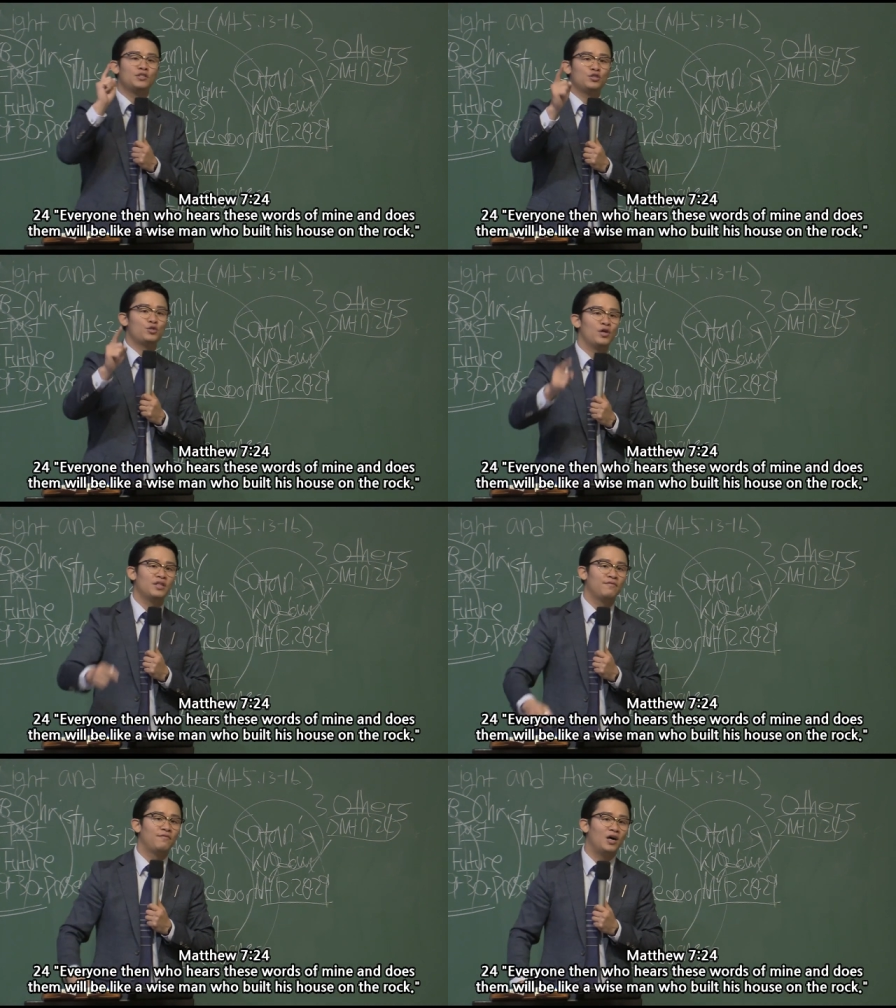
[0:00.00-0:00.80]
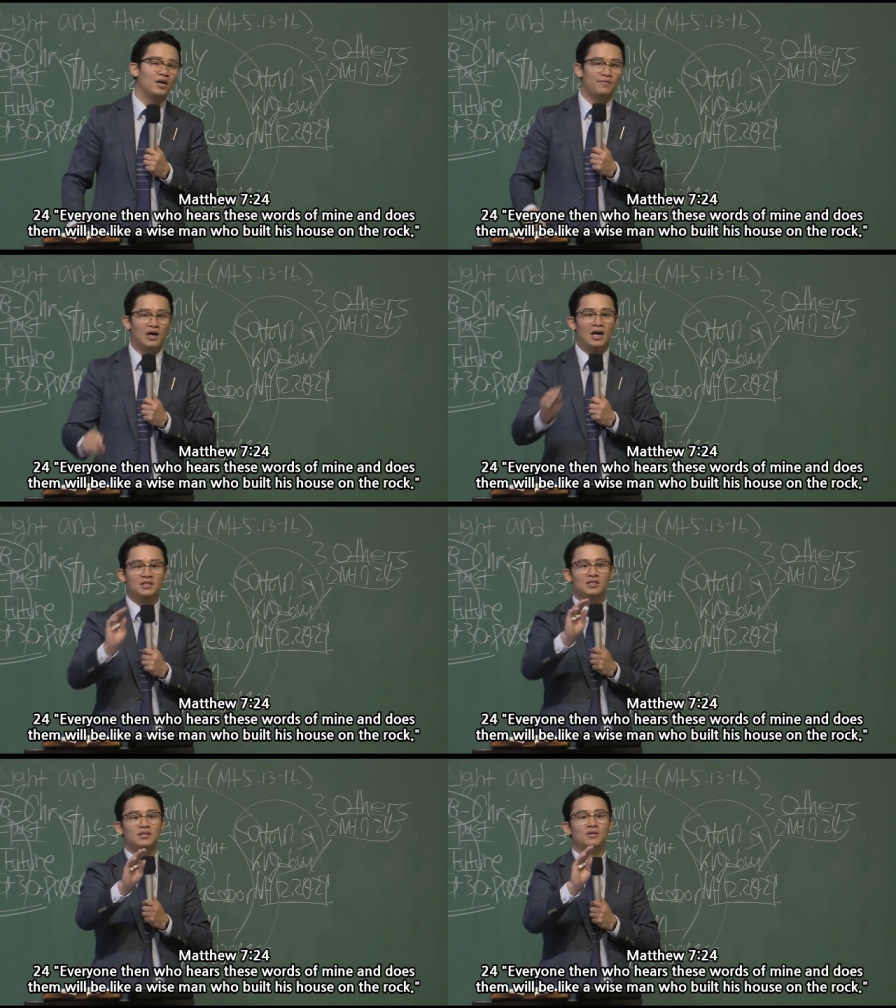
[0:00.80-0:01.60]
25, I
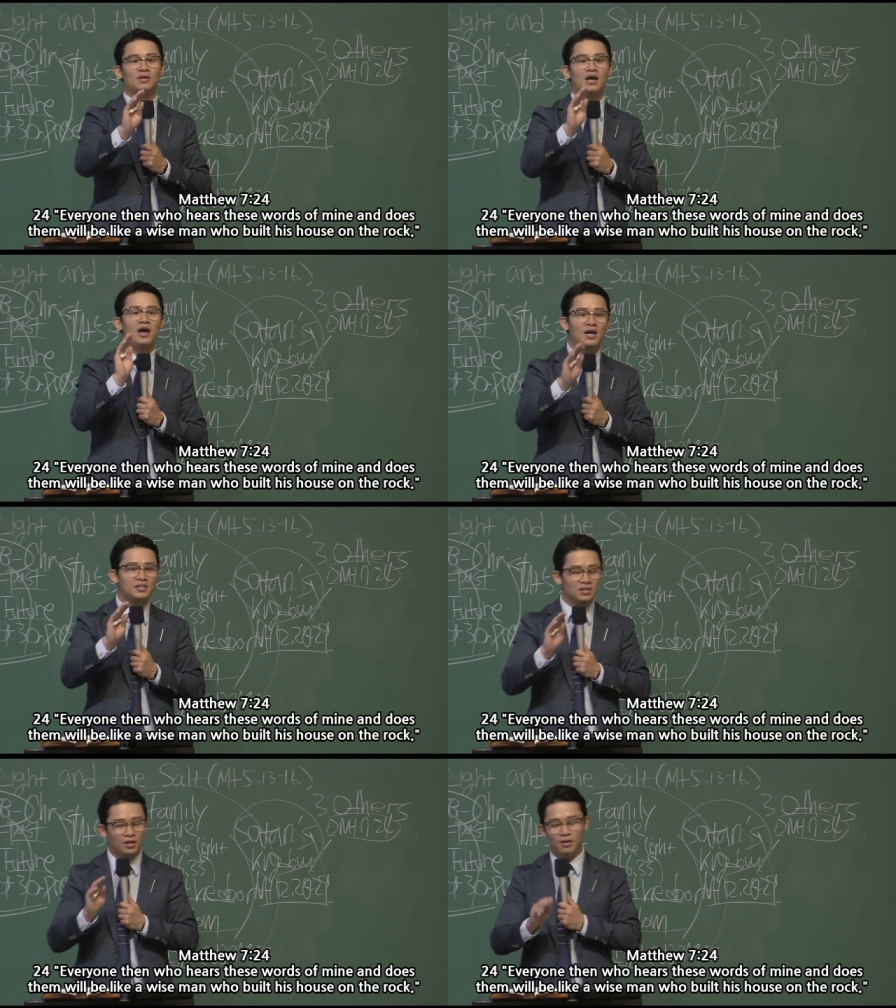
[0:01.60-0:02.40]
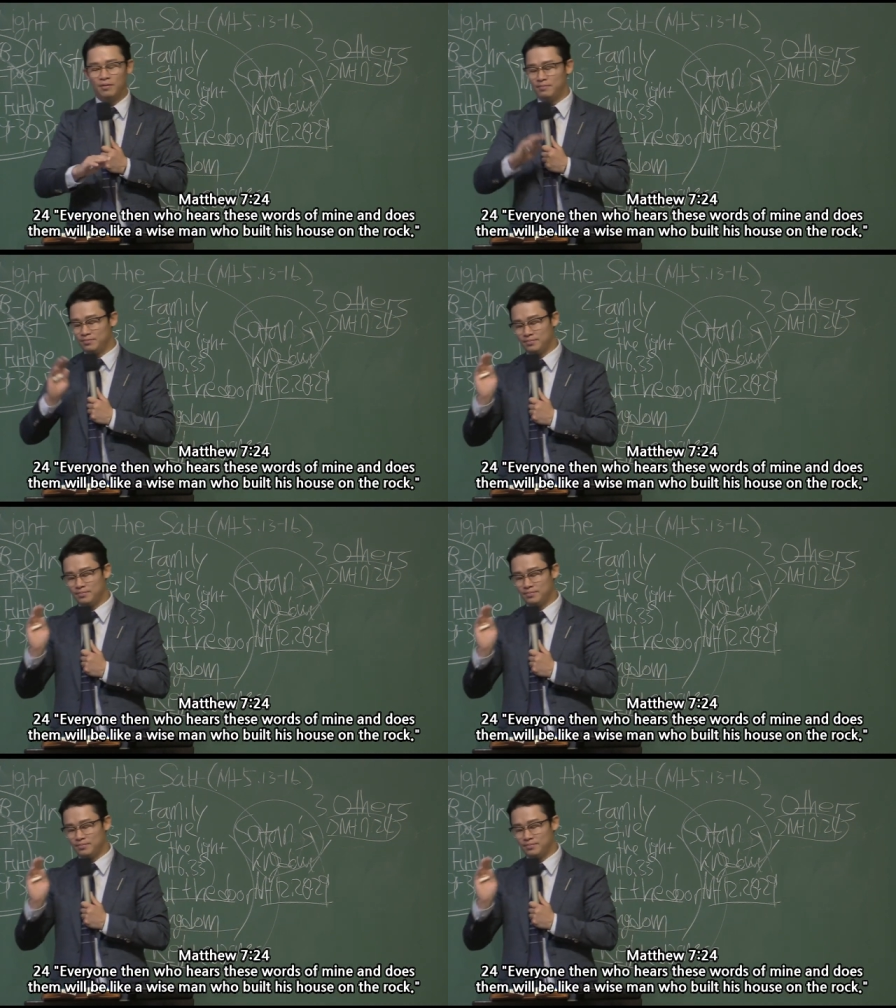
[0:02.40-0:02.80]
didn't ask uh,